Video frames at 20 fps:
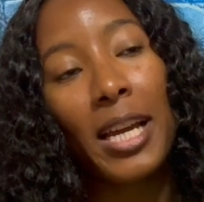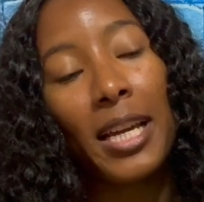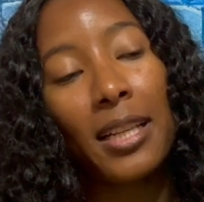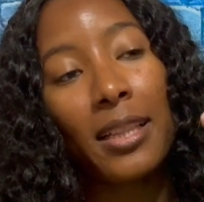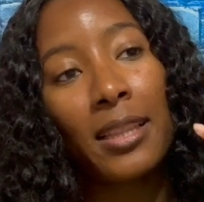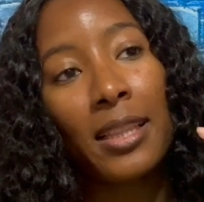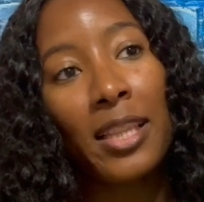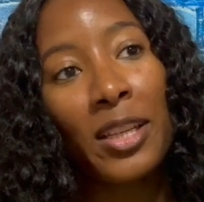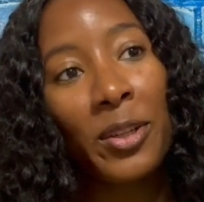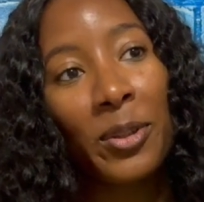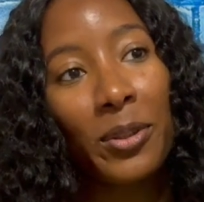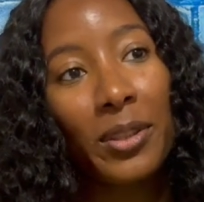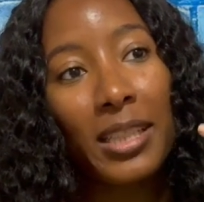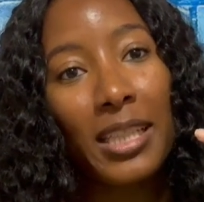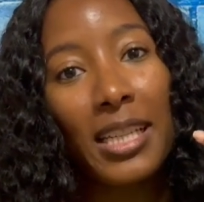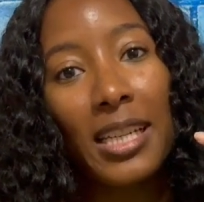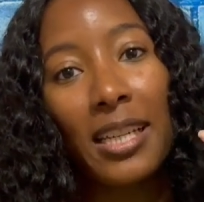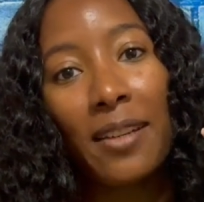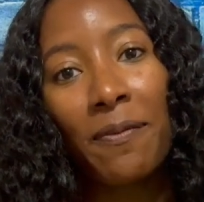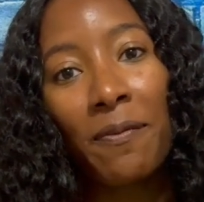
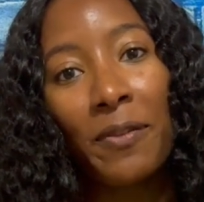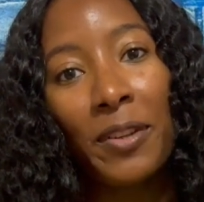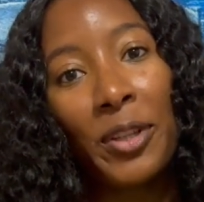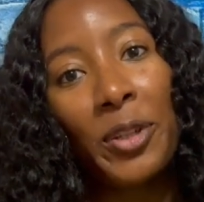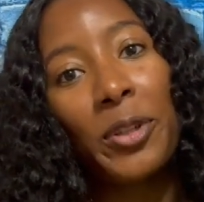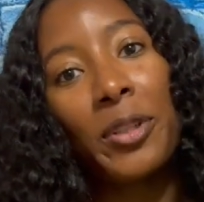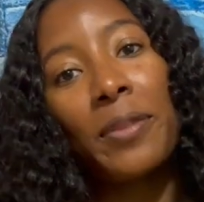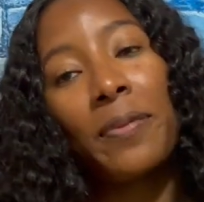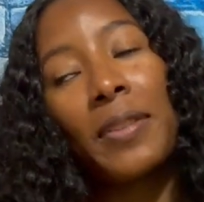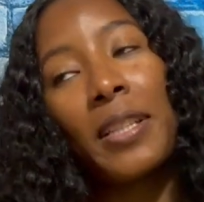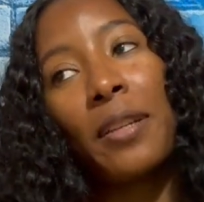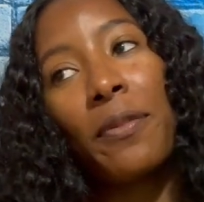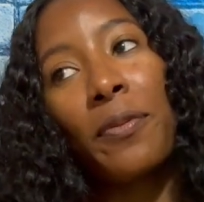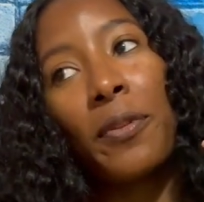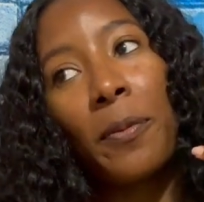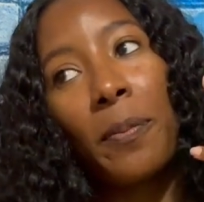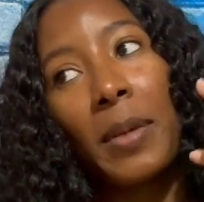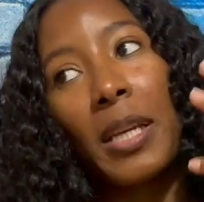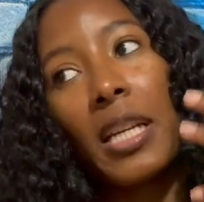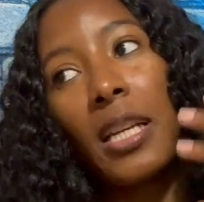Literally and figuratively
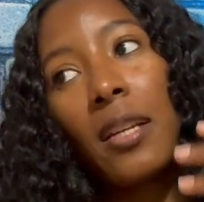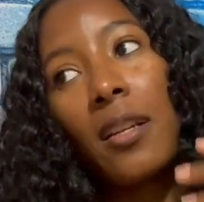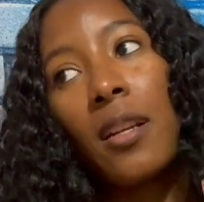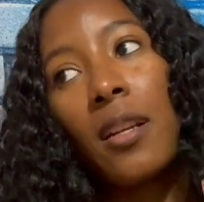for me,